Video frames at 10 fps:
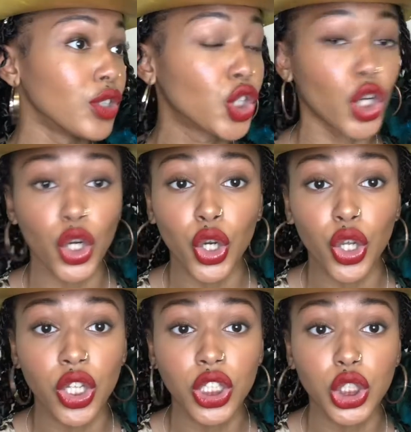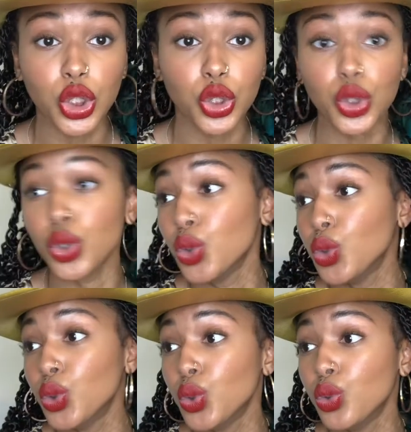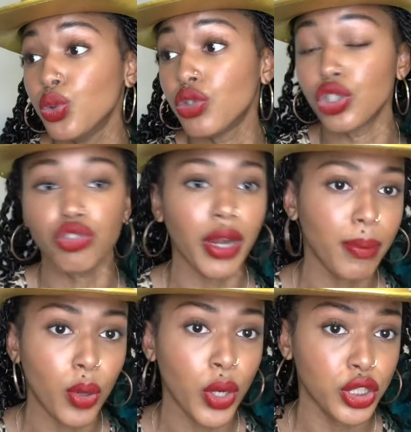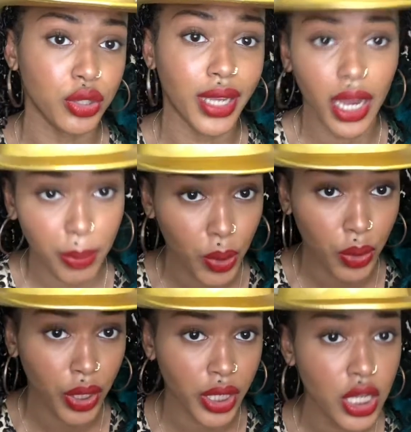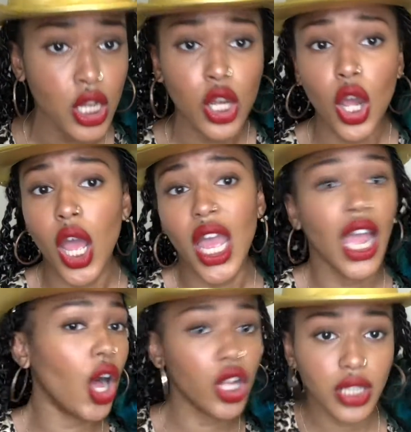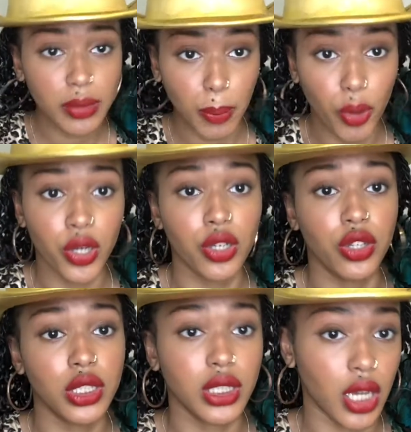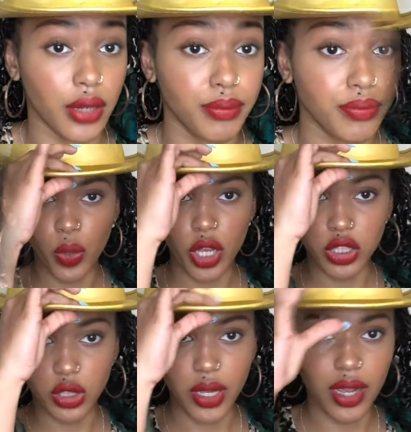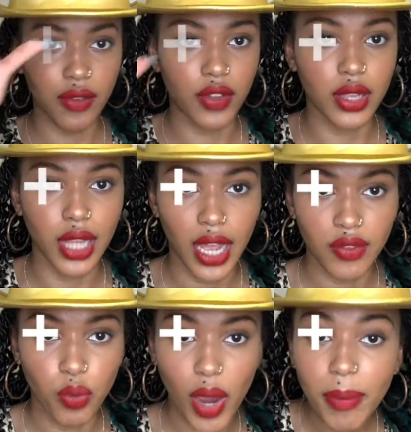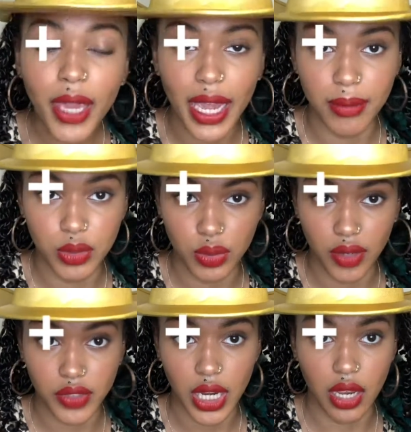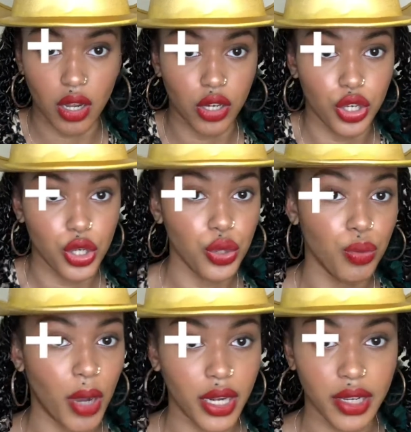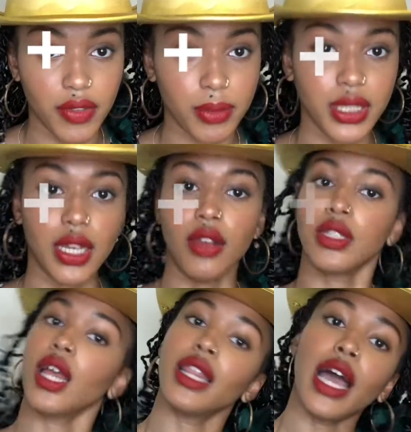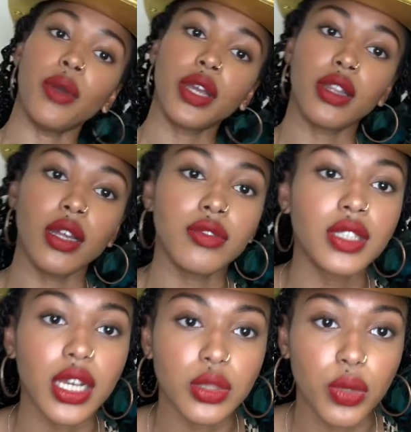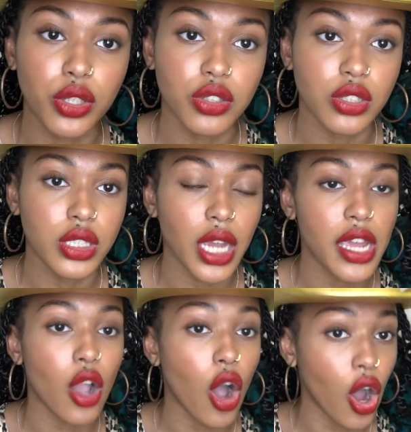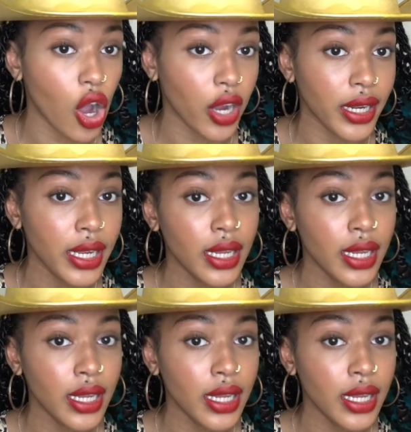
girls to straight porn to gay porn, all types of porn under the sun. We also have live webcams, which have taken on a new body of themselves, allowing a lot of sex workers to take on